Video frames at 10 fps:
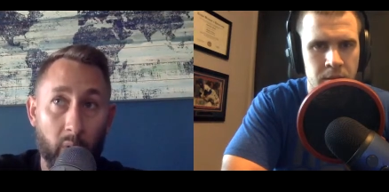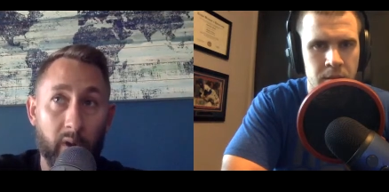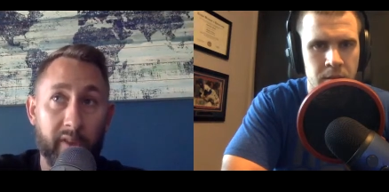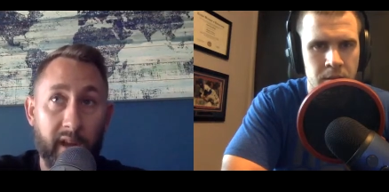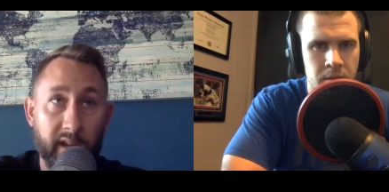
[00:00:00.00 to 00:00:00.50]

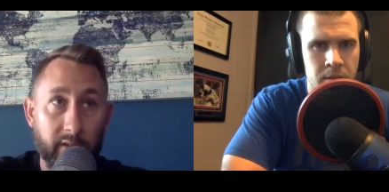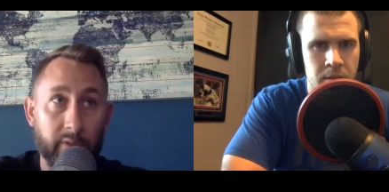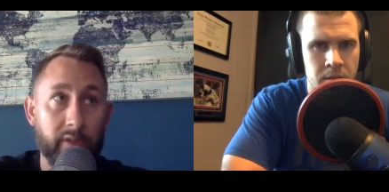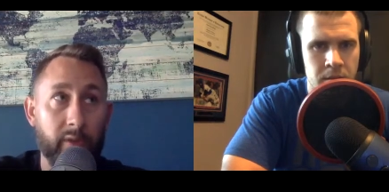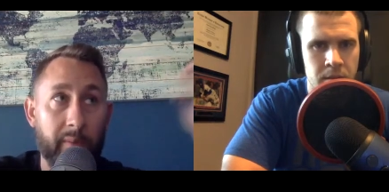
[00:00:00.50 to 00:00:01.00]
Speaker 1: than I
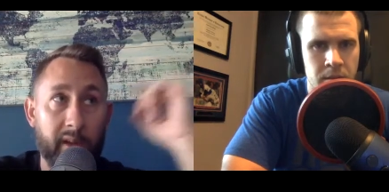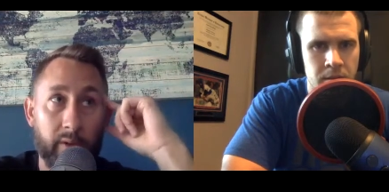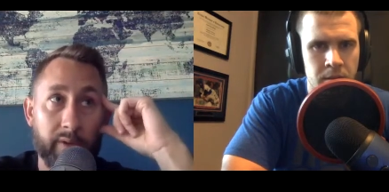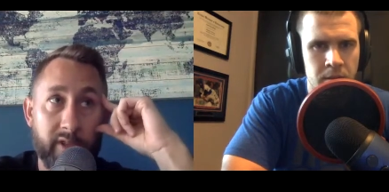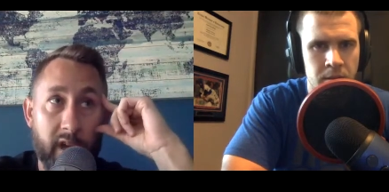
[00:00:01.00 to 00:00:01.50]
used to at my
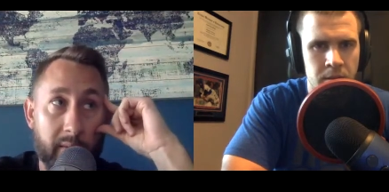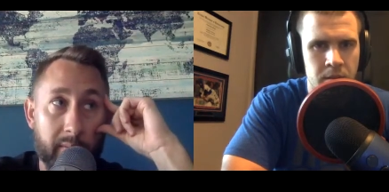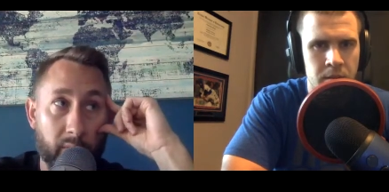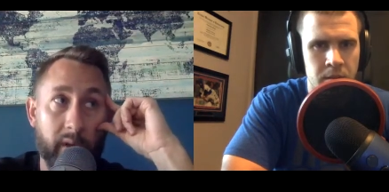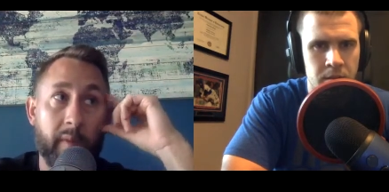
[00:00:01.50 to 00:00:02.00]
old job
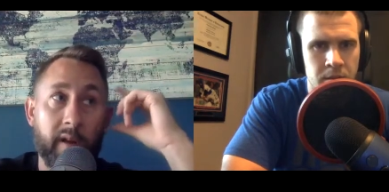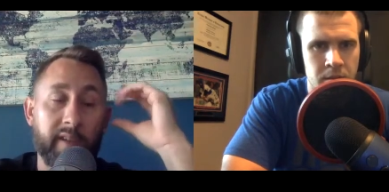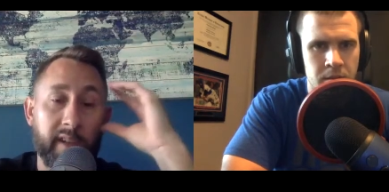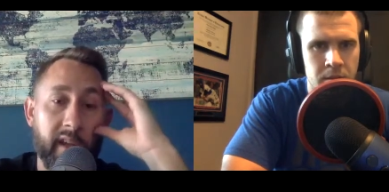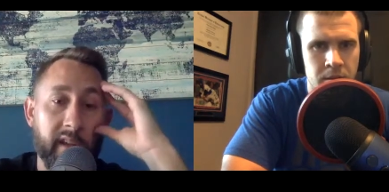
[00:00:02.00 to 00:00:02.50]
when I'm on
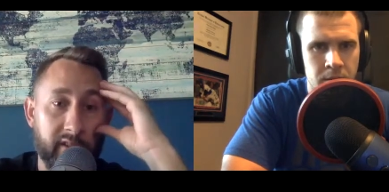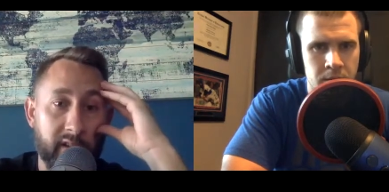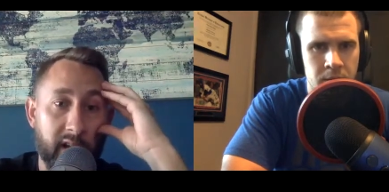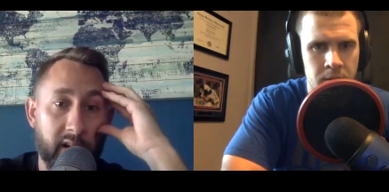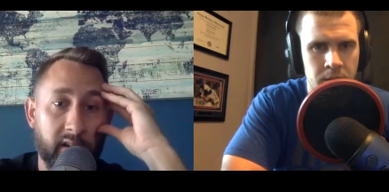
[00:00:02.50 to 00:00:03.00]
vacation
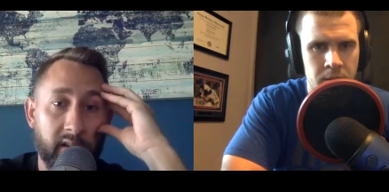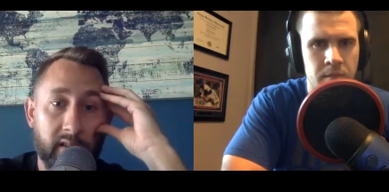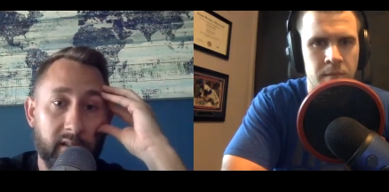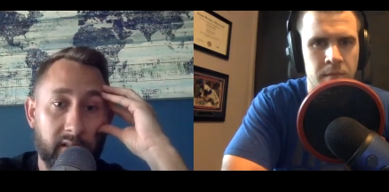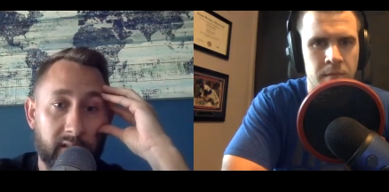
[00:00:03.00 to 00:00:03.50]
now,
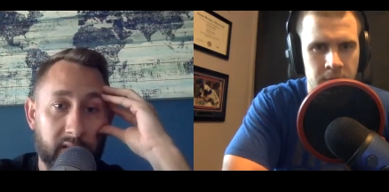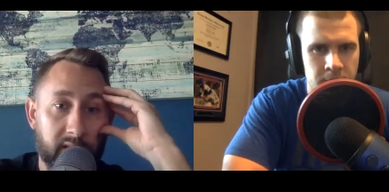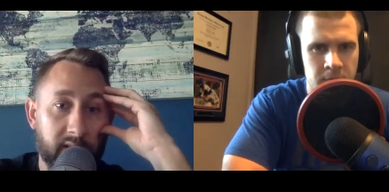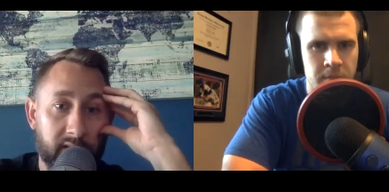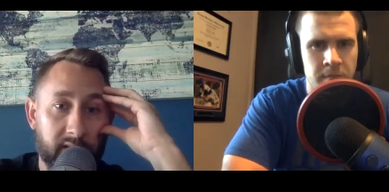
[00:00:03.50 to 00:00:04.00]

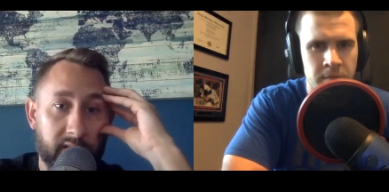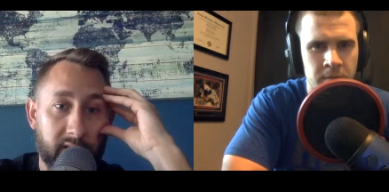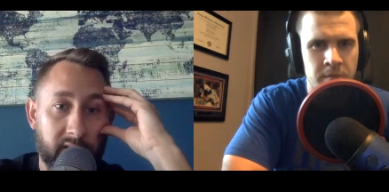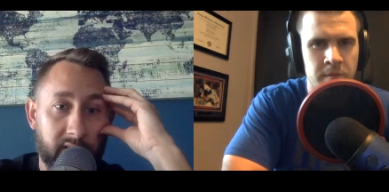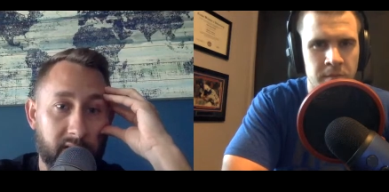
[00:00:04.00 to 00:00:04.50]

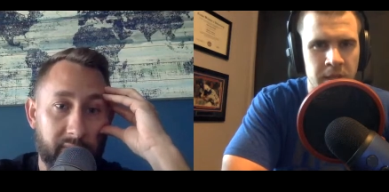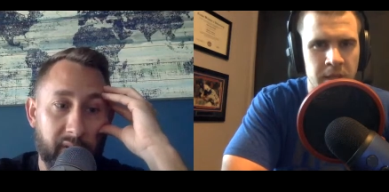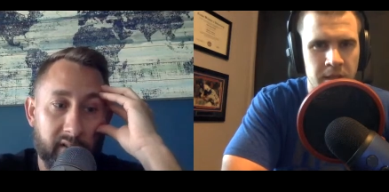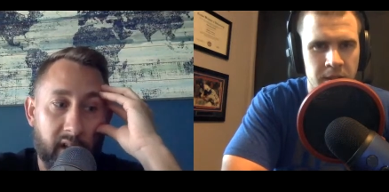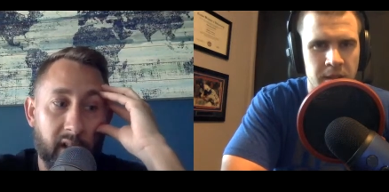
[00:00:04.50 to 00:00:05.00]
just
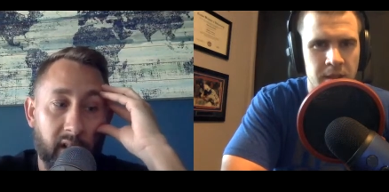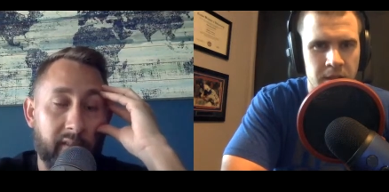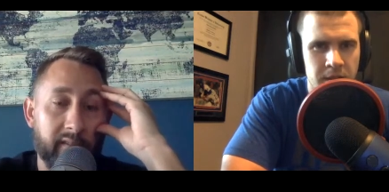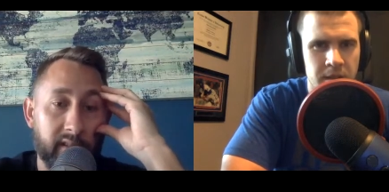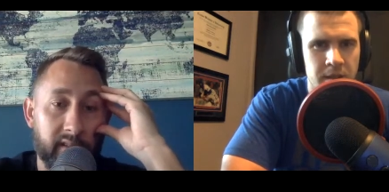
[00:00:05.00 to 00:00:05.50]
because I love
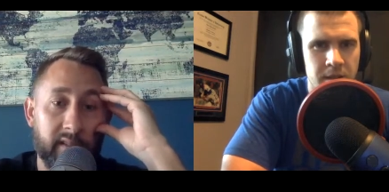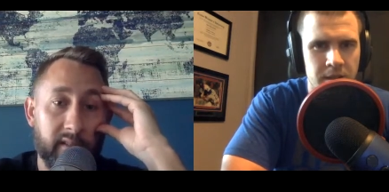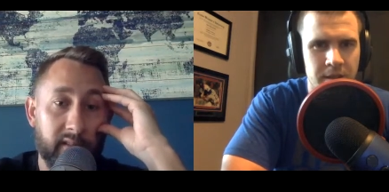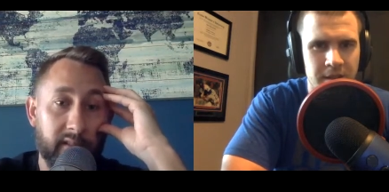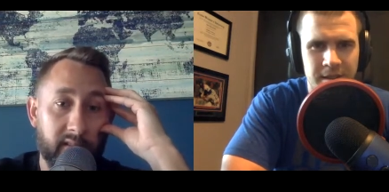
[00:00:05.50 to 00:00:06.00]
it.
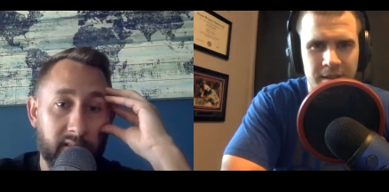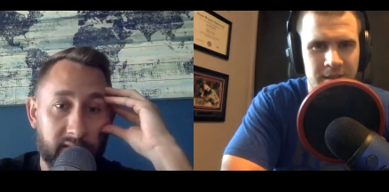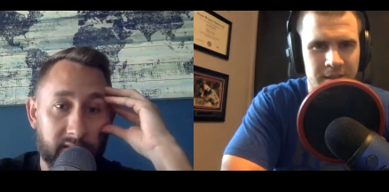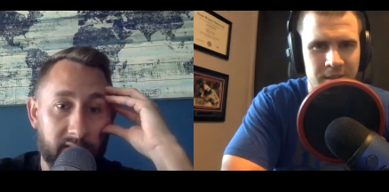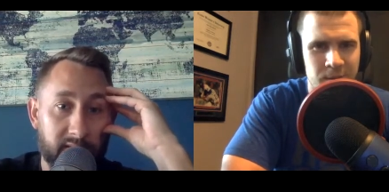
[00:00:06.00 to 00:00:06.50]
Speaker 2: Yeah.
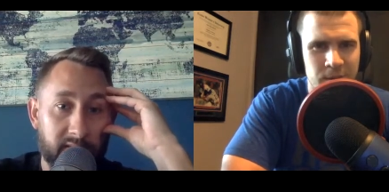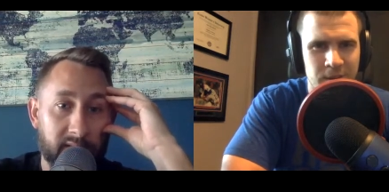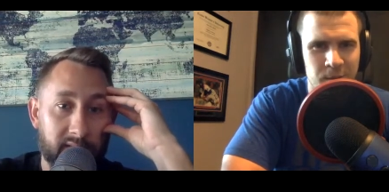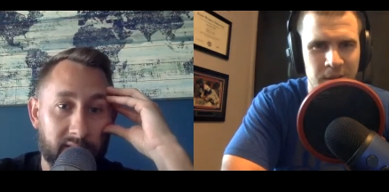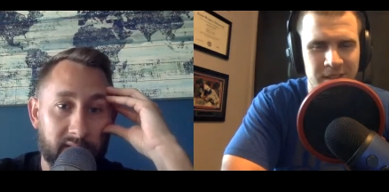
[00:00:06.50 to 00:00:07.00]

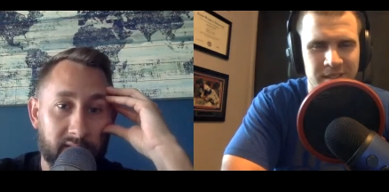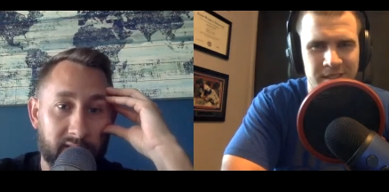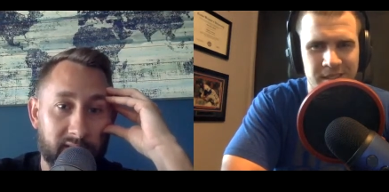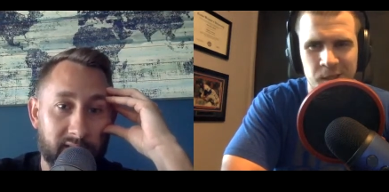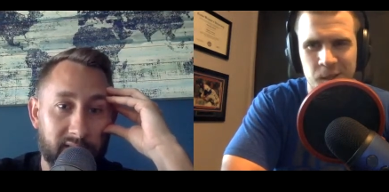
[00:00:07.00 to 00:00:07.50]
Well, I mean,
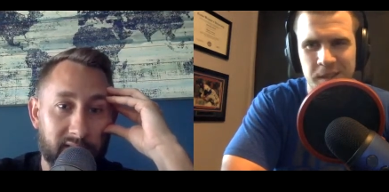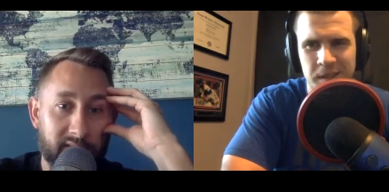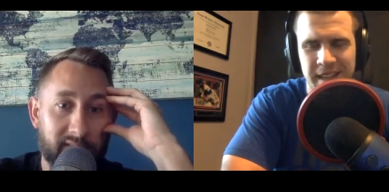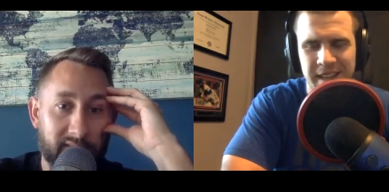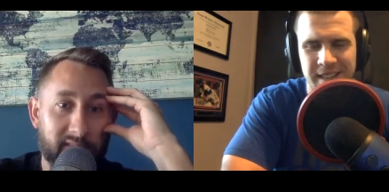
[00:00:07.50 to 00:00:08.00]
you know, the
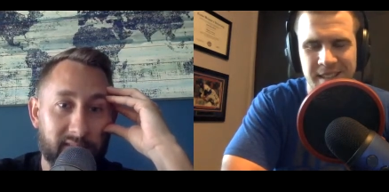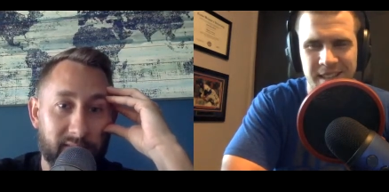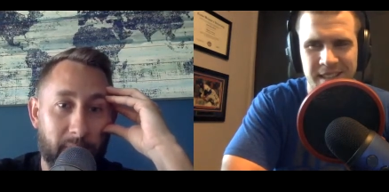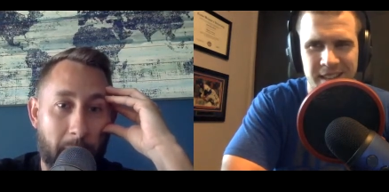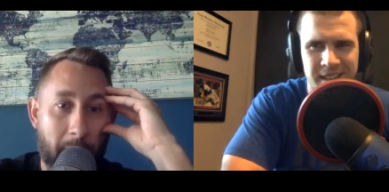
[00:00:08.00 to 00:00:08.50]
saying, it's
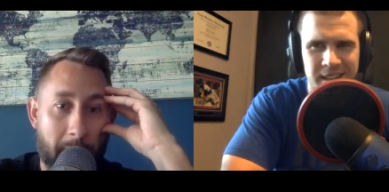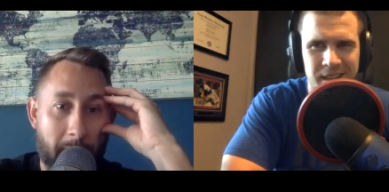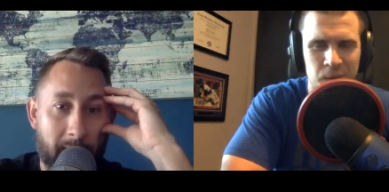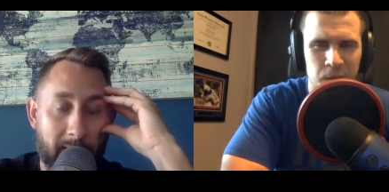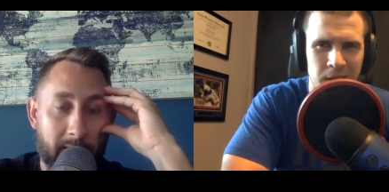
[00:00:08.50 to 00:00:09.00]
like,
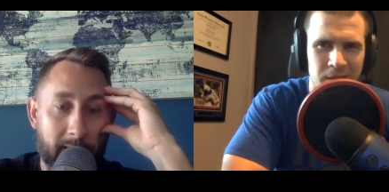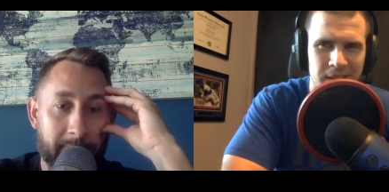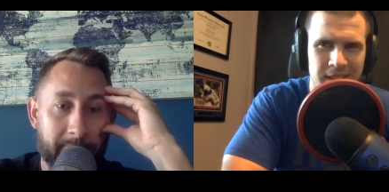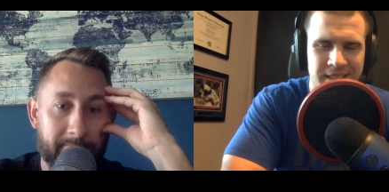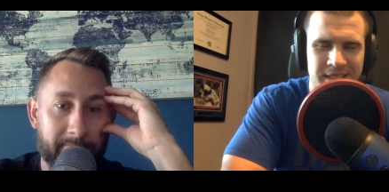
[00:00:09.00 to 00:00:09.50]
you love
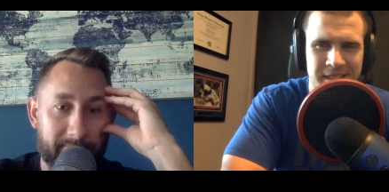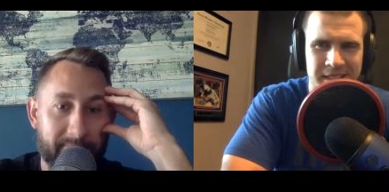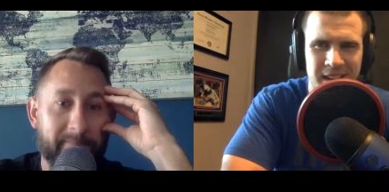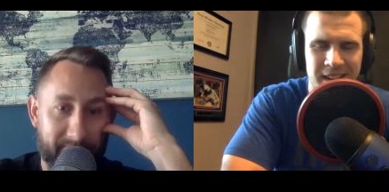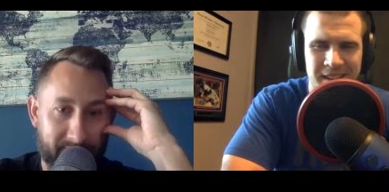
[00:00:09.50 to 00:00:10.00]
it. It's,
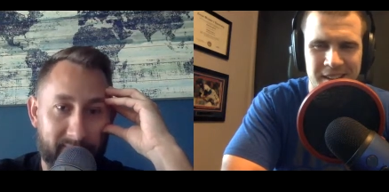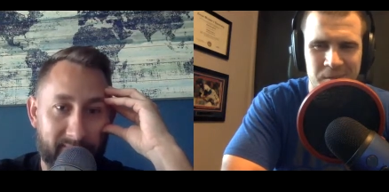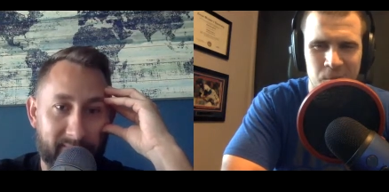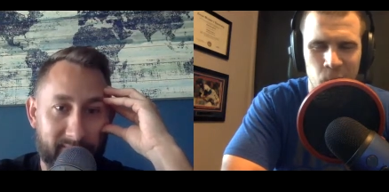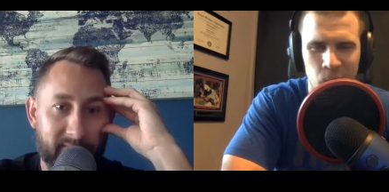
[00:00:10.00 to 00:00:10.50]
it's
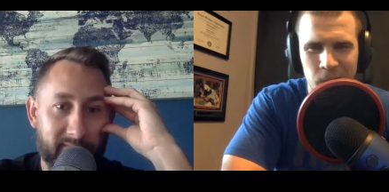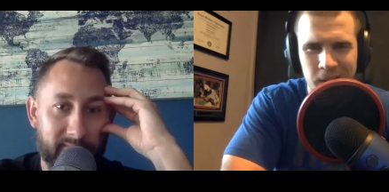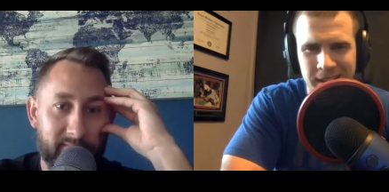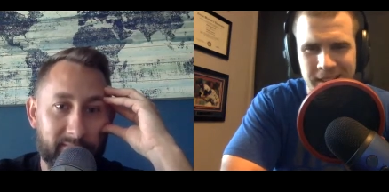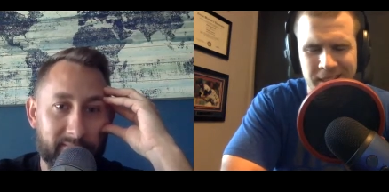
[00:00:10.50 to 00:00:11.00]
not
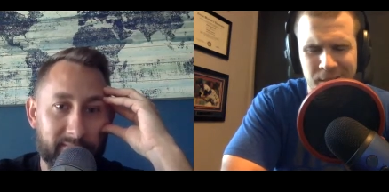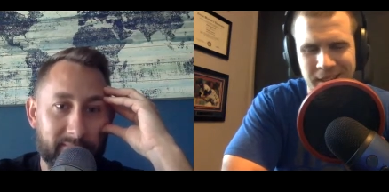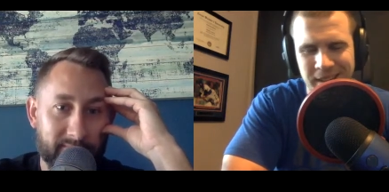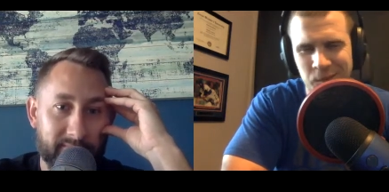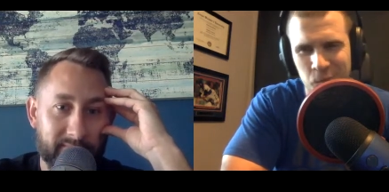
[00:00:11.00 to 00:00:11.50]
work, I guess. I mean, it is